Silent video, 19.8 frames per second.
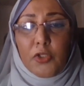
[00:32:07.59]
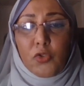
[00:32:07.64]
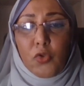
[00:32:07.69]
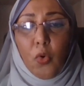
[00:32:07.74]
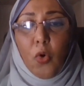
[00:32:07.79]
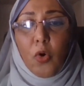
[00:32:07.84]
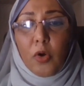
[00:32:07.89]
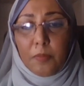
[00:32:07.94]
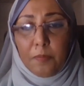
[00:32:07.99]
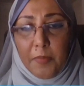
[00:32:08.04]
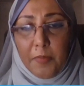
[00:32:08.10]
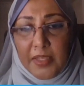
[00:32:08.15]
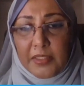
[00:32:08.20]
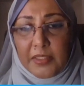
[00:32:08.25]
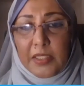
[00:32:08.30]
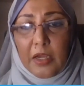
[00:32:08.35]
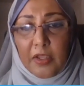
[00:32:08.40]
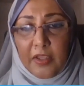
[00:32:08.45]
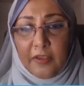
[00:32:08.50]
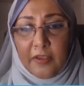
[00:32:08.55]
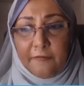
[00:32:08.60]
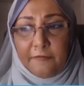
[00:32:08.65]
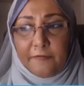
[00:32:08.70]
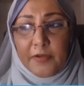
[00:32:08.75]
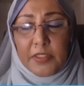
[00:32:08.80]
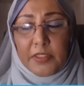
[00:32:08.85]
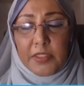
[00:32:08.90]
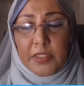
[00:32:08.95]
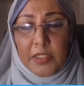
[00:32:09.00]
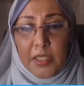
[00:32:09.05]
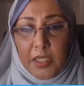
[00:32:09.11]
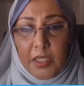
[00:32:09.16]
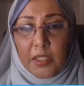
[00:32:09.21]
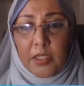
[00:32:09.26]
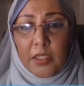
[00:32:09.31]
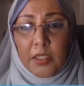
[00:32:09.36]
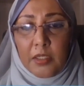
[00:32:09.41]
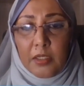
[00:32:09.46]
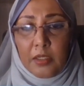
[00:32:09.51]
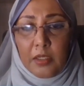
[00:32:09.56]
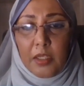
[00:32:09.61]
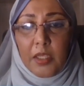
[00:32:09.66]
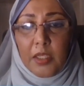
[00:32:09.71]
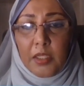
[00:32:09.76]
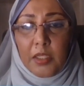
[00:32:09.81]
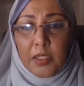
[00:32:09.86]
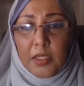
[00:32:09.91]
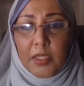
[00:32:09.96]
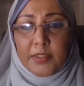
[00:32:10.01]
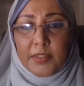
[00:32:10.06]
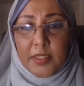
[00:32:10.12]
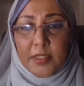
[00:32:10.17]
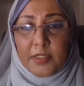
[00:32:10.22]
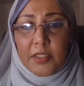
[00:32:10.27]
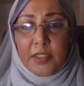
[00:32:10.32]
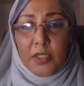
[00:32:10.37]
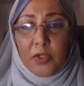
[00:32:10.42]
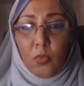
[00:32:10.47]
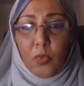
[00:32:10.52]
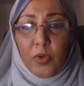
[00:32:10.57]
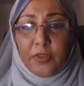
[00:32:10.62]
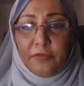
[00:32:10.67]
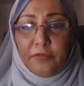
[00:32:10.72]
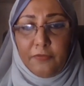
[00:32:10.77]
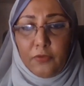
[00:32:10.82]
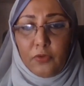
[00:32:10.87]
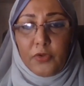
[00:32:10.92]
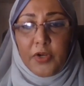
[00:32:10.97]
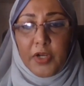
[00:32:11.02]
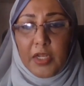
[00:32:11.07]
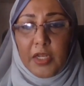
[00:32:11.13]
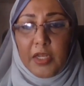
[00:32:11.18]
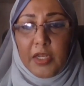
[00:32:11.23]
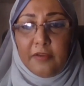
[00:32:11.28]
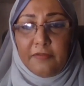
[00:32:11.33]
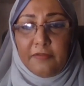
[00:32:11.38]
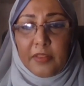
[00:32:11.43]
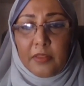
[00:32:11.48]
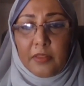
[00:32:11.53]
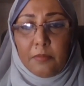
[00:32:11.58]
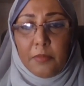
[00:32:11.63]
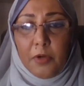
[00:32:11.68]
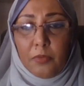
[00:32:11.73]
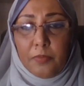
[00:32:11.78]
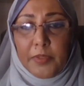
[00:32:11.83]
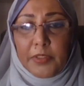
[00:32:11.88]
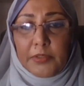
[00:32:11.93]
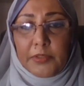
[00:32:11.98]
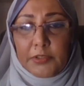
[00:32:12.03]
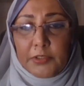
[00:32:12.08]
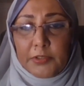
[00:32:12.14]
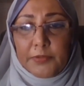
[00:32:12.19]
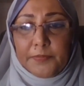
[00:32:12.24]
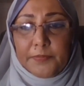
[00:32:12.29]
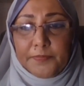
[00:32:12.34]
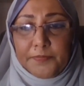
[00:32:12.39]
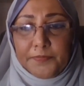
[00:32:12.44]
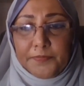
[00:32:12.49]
to augment our efforts in assisting with food relief at the moment.